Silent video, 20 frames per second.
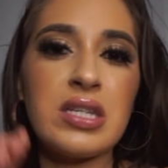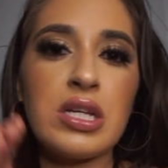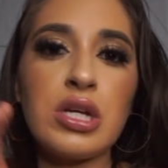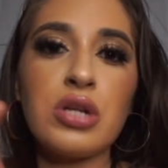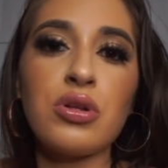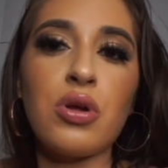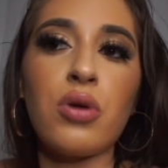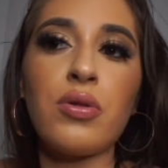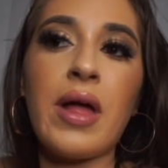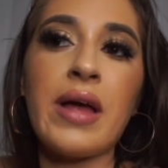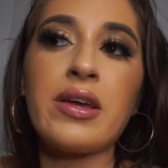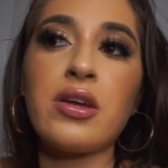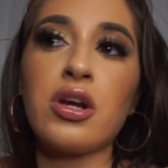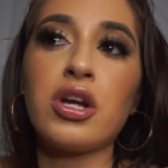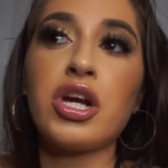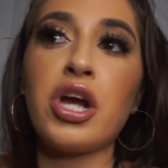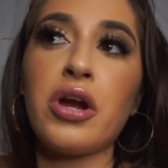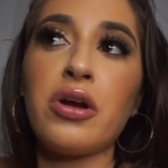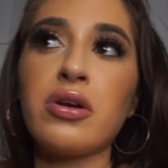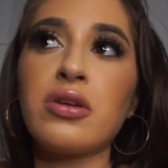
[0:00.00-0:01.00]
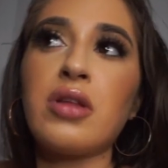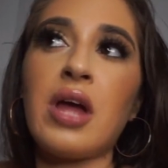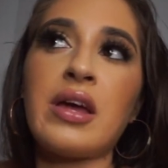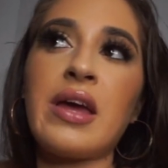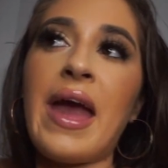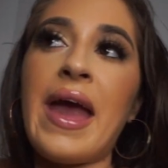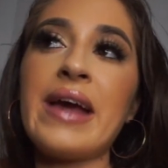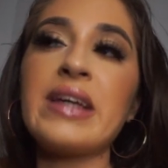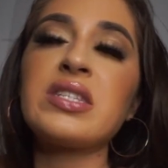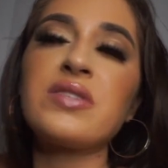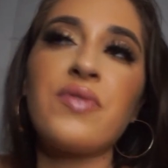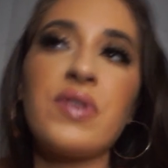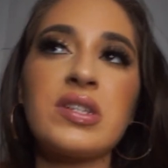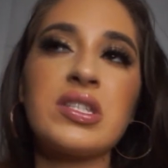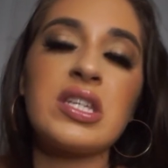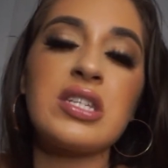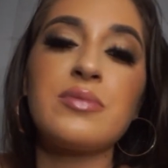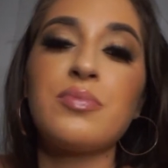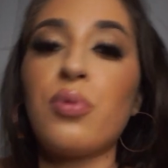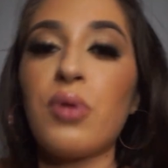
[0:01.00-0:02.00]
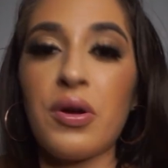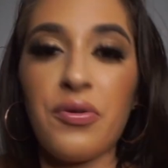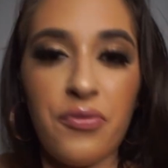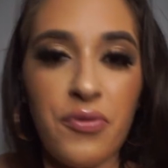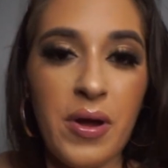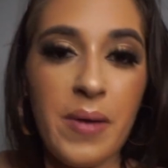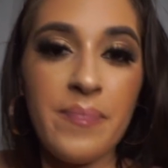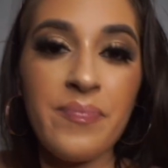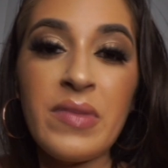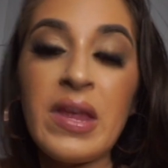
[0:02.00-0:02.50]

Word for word: you know, like your current, like ex versus boyfriend.